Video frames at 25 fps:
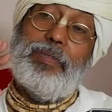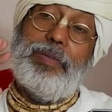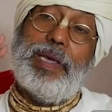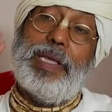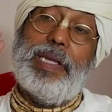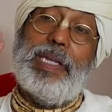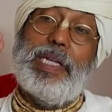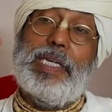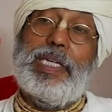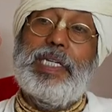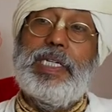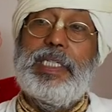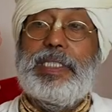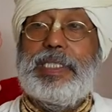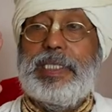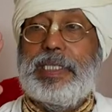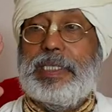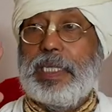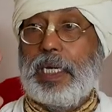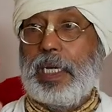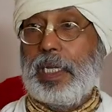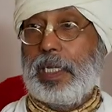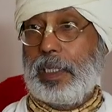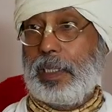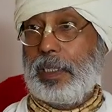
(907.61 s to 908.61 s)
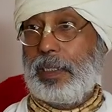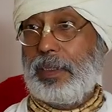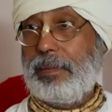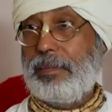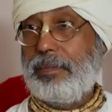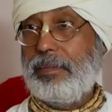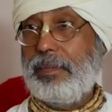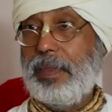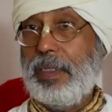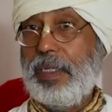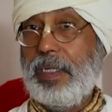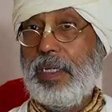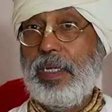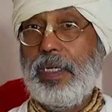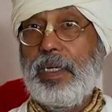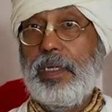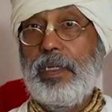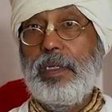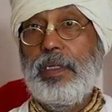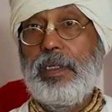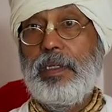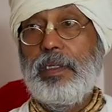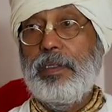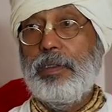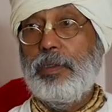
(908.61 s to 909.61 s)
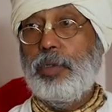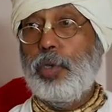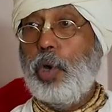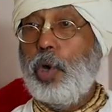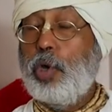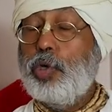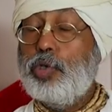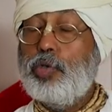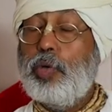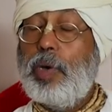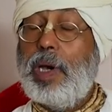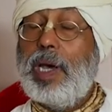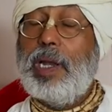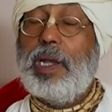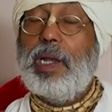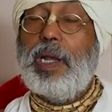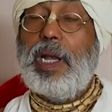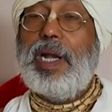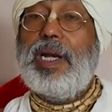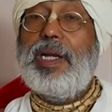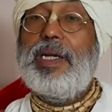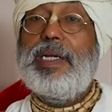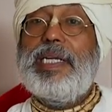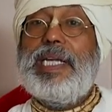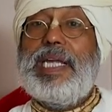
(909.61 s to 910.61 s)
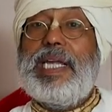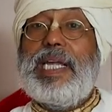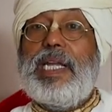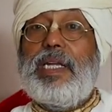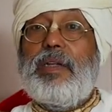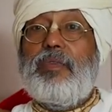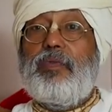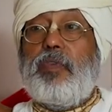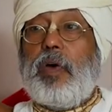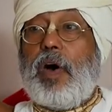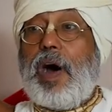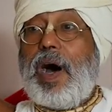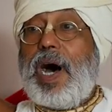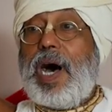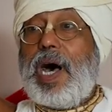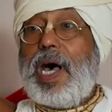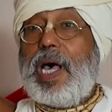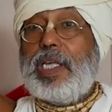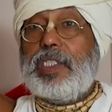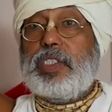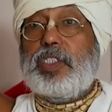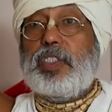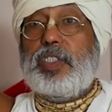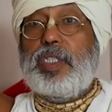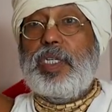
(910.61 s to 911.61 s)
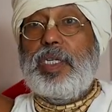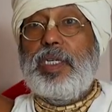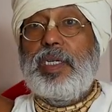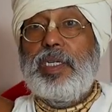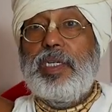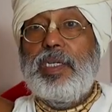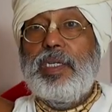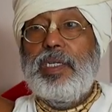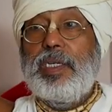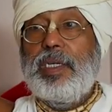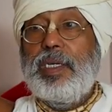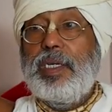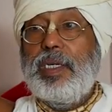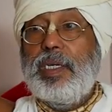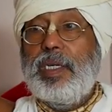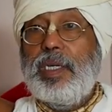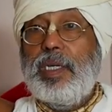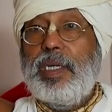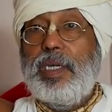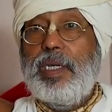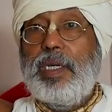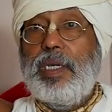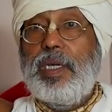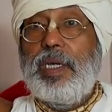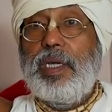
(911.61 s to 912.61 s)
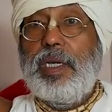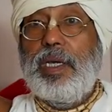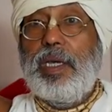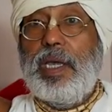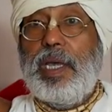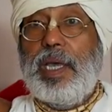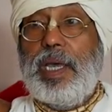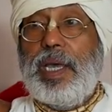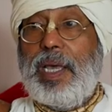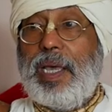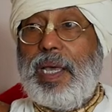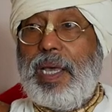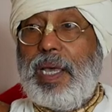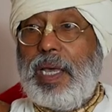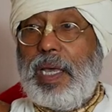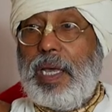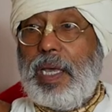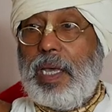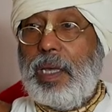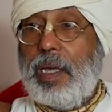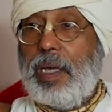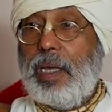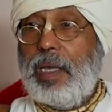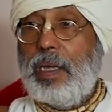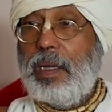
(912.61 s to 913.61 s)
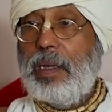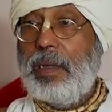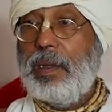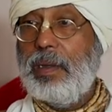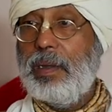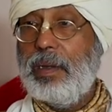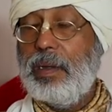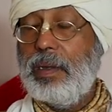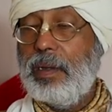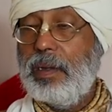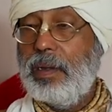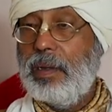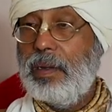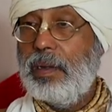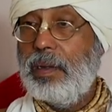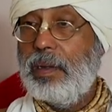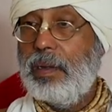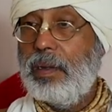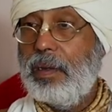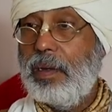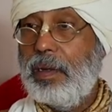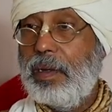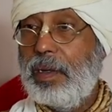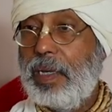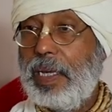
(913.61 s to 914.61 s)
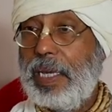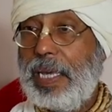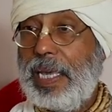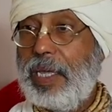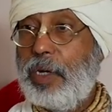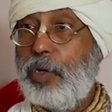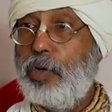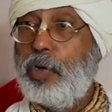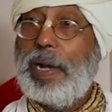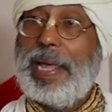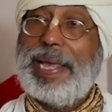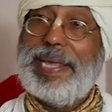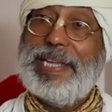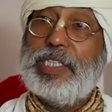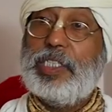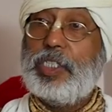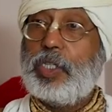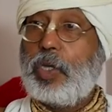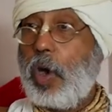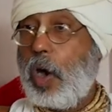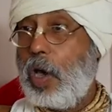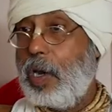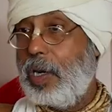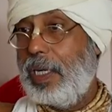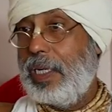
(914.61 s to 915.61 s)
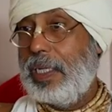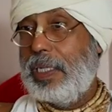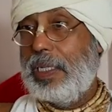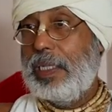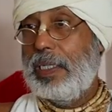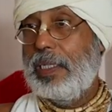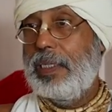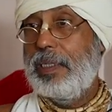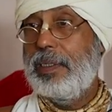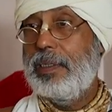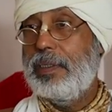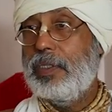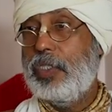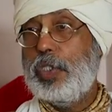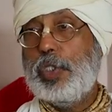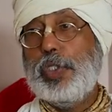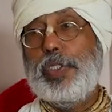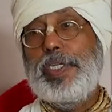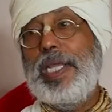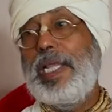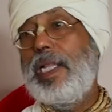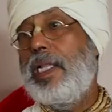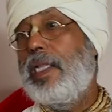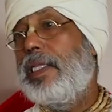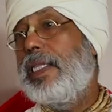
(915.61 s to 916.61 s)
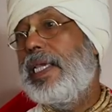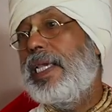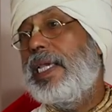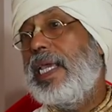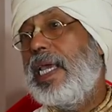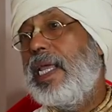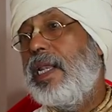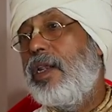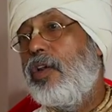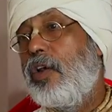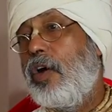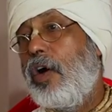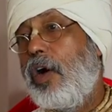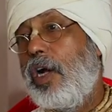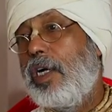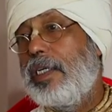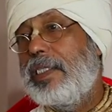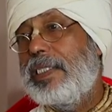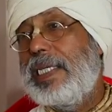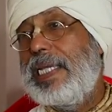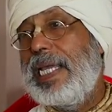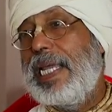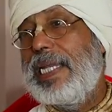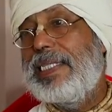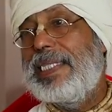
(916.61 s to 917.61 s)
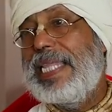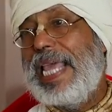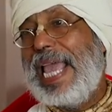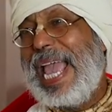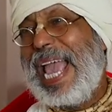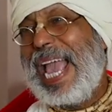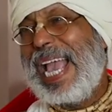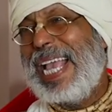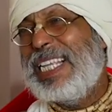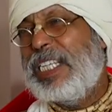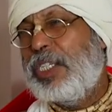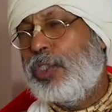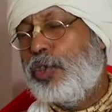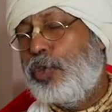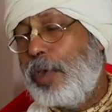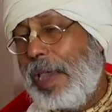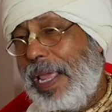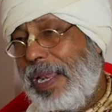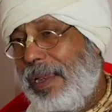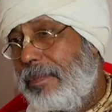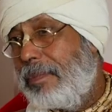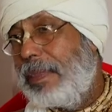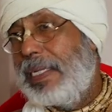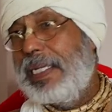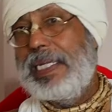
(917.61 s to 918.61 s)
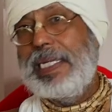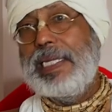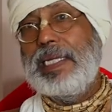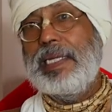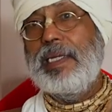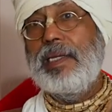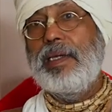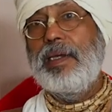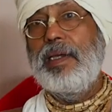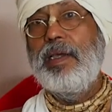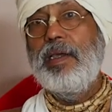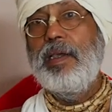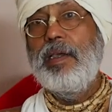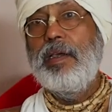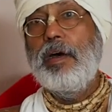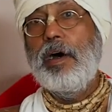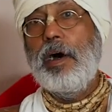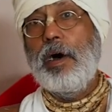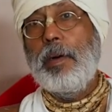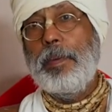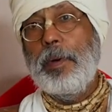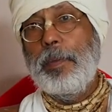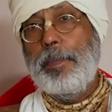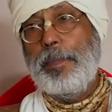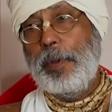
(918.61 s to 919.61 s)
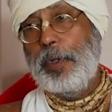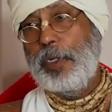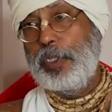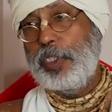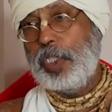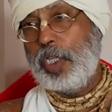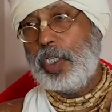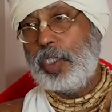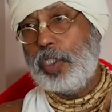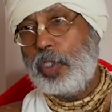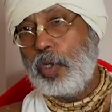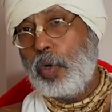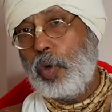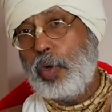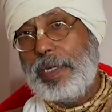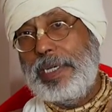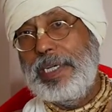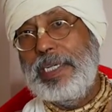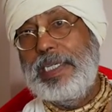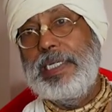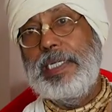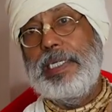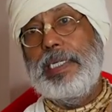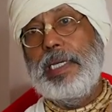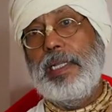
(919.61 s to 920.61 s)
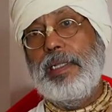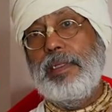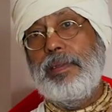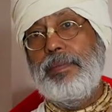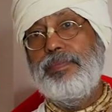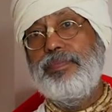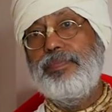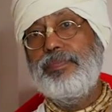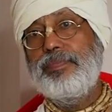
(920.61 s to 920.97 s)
very critical. Those who are learned, vast, eh, erudite scholar, still they cannot get the actual meaning of Upanishad, so critical.